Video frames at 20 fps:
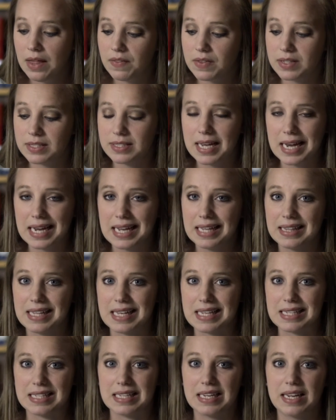The second
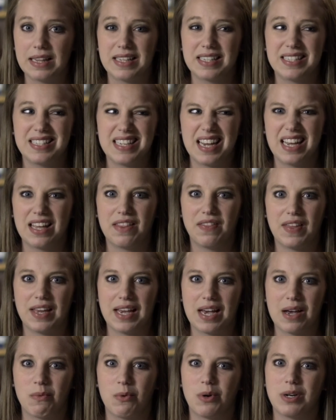lesson, and the second
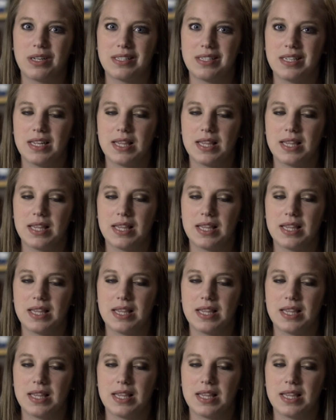thing I want us